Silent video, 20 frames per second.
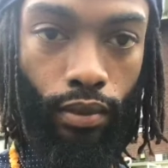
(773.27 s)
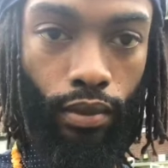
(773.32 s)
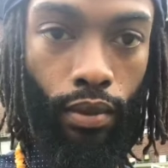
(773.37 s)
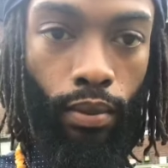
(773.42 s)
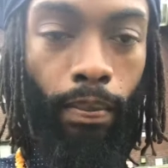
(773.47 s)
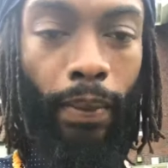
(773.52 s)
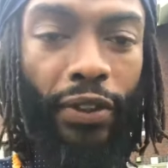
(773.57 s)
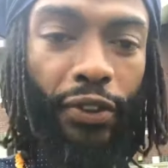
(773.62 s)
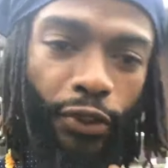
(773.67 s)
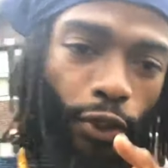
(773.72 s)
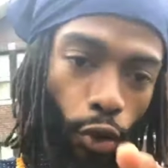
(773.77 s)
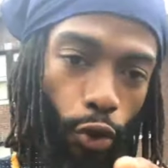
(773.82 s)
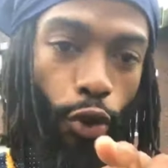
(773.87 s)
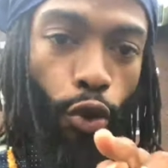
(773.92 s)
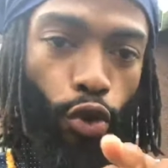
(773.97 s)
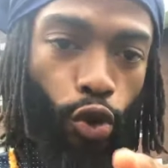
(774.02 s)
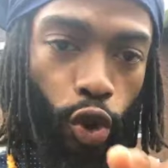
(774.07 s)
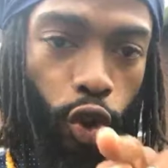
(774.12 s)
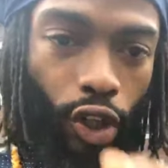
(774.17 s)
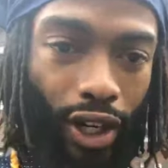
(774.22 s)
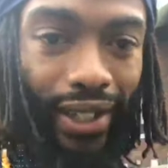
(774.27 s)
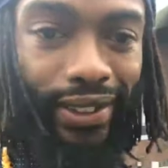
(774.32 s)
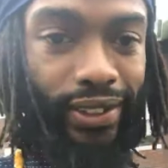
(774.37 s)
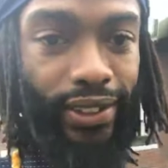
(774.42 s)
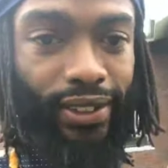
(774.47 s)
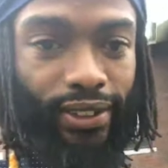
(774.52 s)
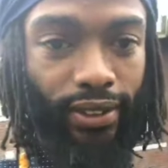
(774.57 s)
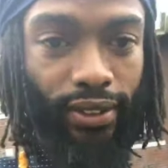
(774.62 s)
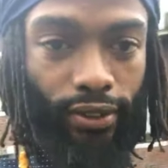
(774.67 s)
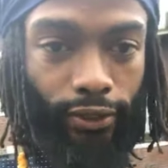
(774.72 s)
But do you
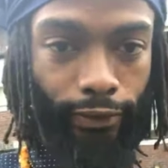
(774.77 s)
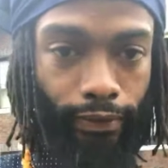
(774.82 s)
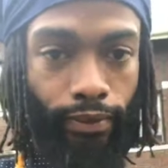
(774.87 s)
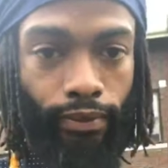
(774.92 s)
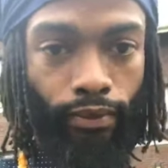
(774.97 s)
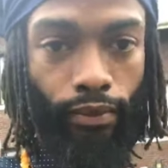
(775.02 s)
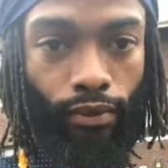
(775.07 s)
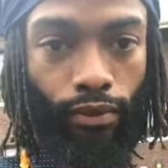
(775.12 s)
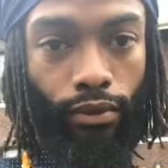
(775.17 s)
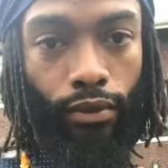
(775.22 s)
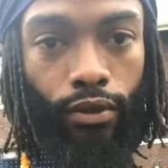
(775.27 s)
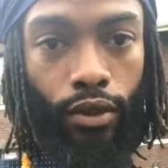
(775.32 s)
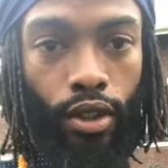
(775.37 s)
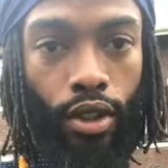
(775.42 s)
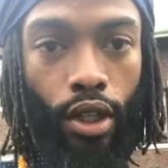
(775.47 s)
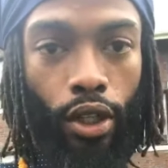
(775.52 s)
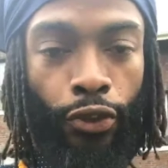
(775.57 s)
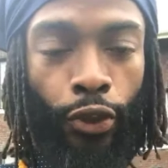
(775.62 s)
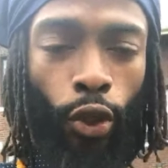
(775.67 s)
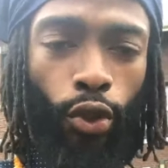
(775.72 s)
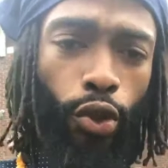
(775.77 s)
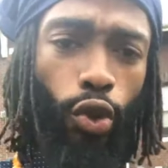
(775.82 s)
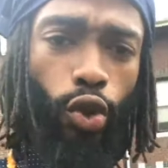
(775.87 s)
trust? Do you